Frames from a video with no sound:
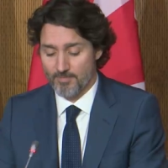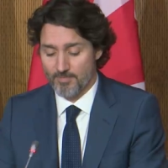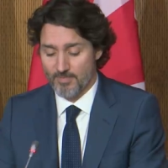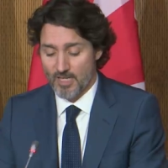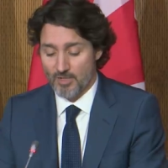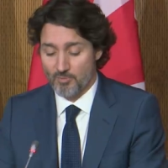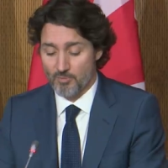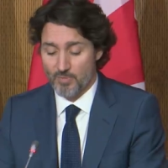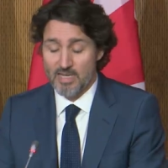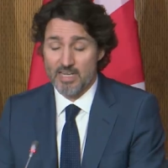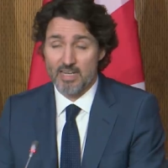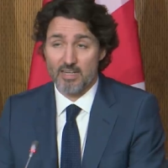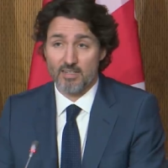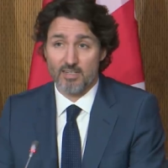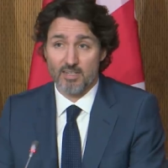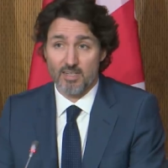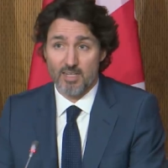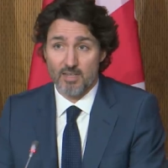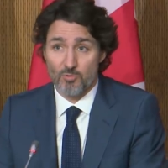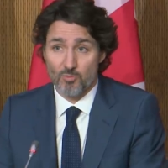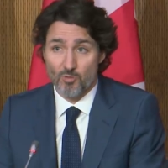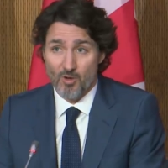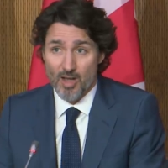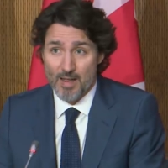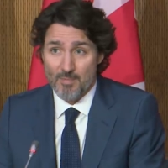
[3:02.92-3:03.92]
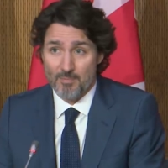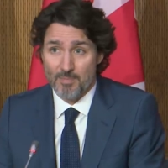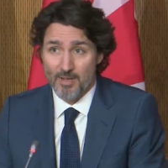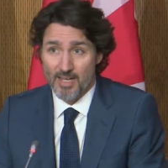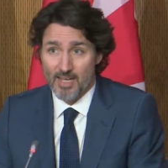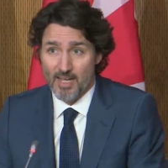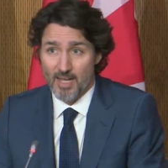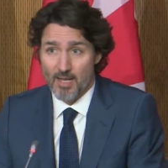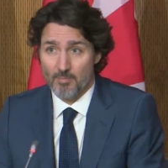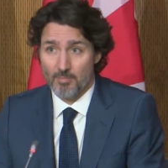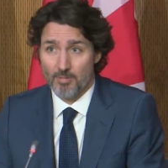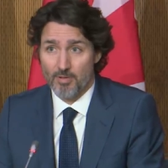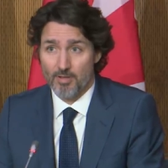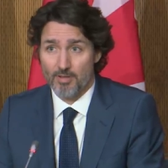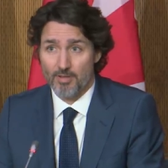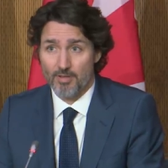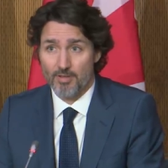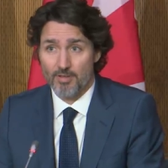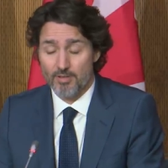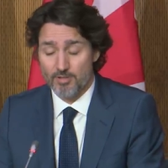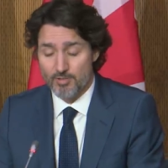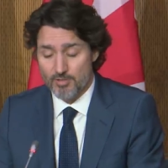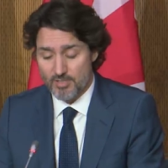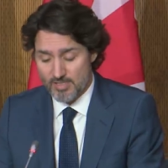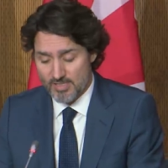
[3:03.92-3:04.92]
And we need to keep ramping up
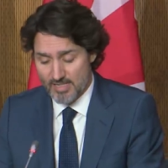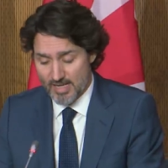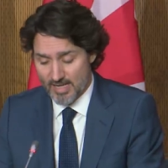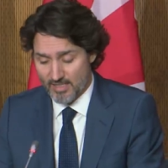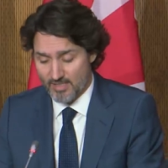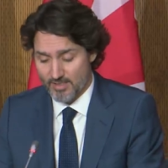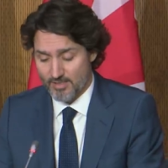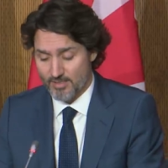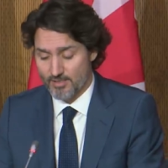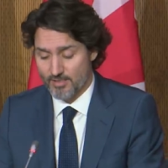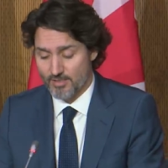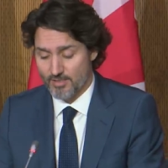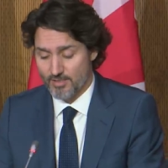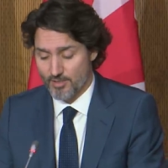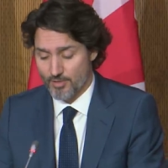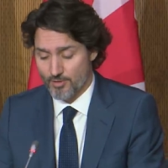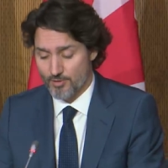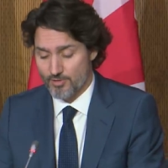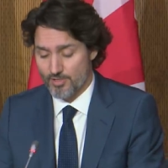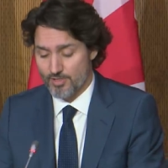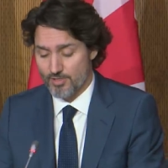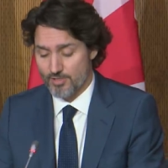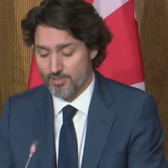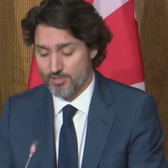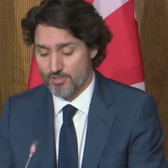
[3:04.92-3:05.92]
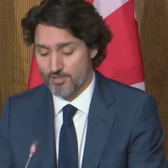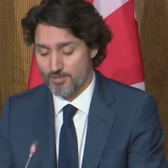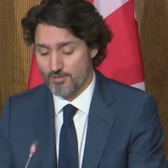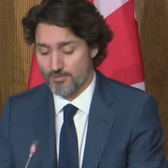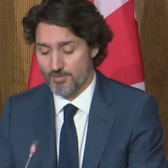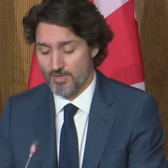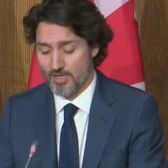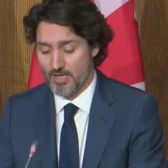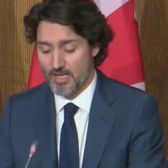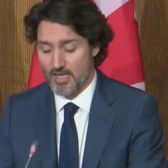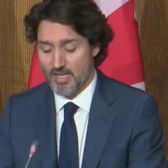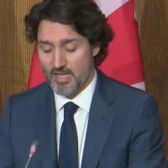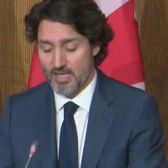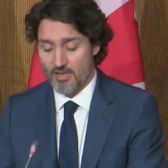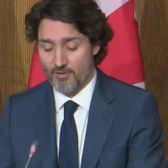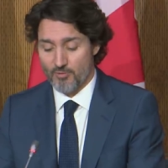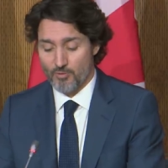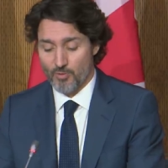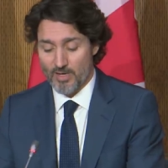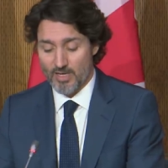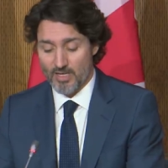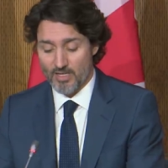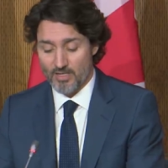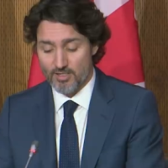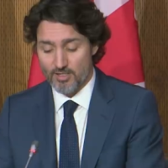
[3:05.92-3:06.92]
those second doses. If
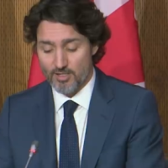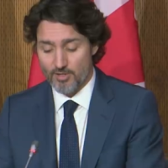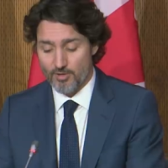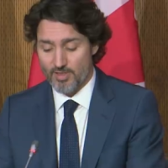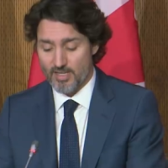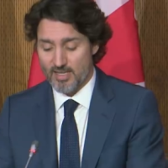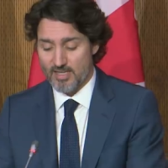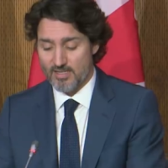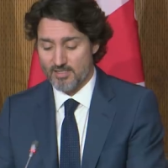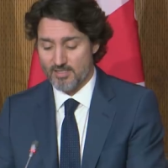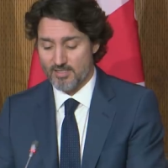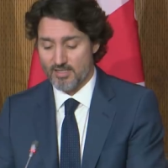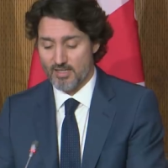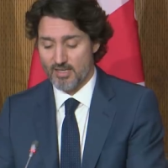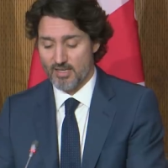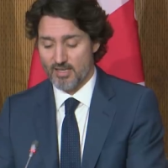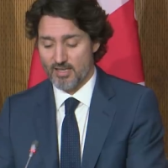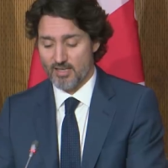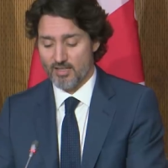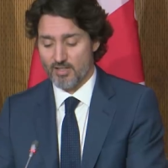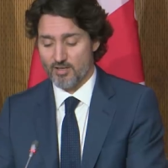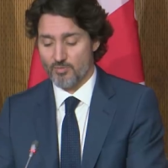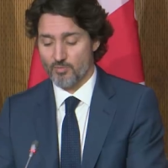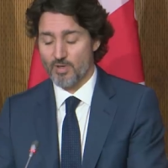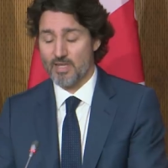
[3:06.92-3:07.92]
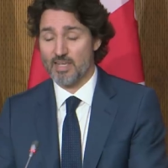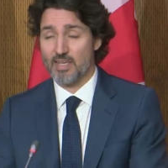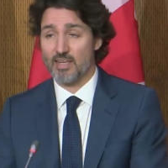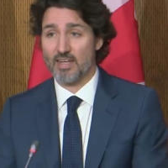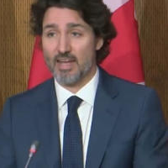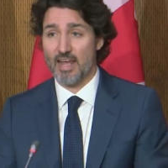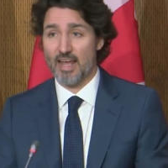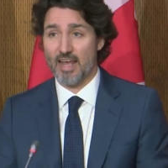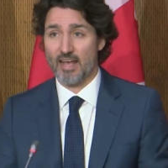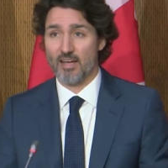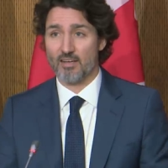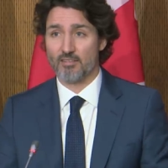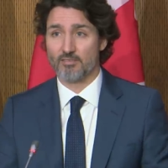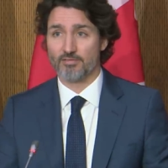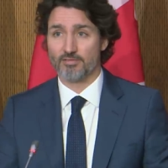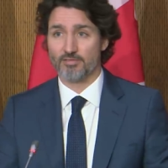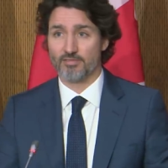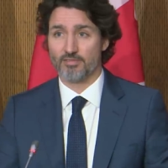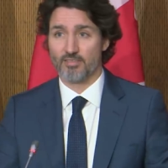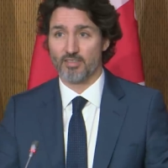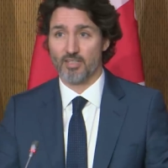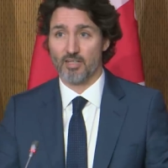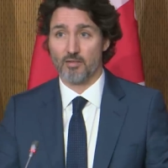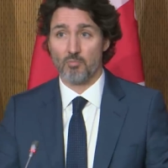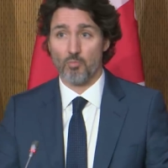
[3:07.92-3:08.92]
we can do this, then we can have
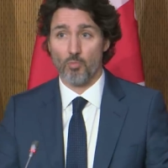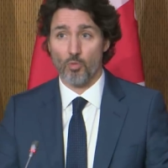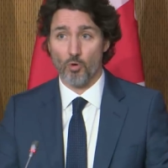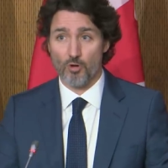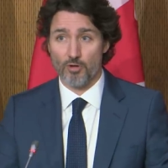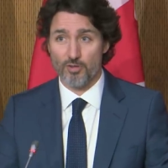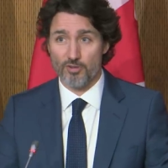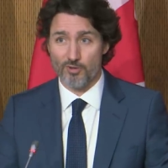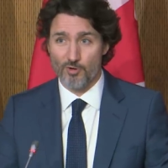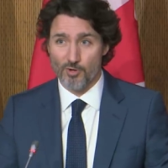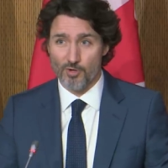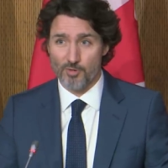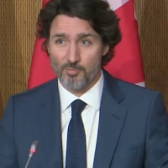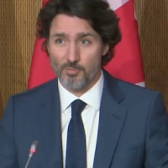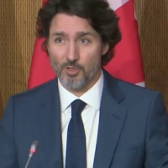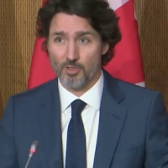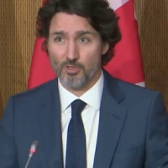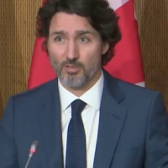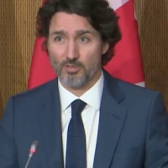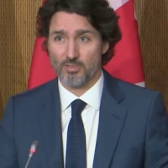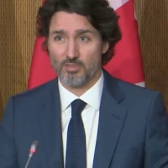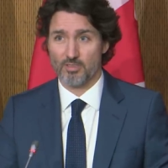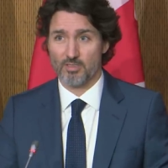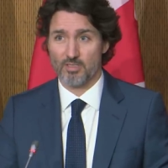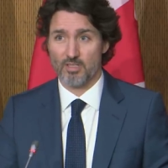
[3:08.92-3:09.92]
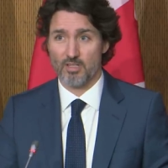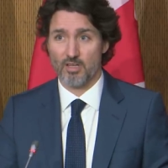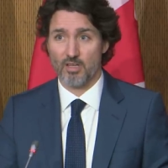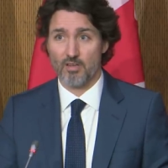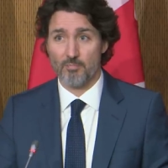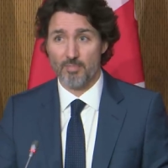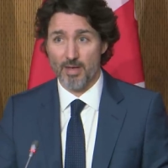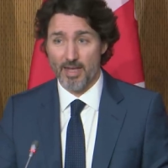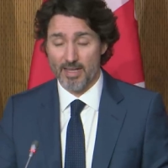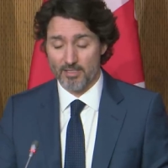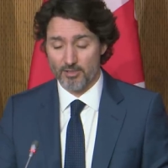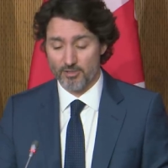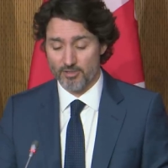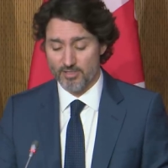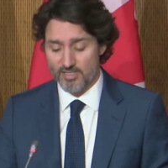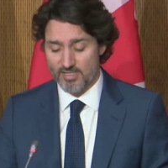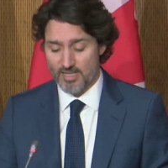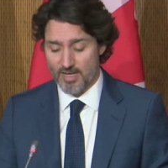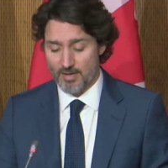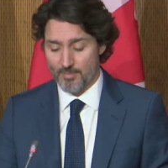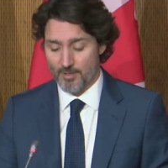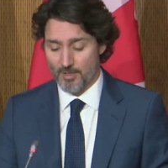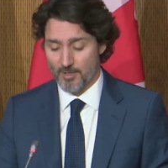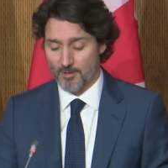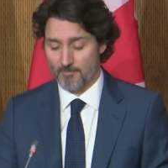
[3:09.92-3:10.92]
a more normal, better
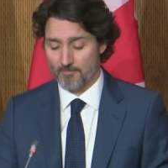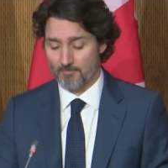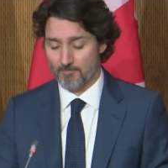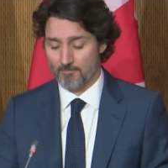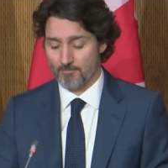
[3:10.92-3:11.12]
summer.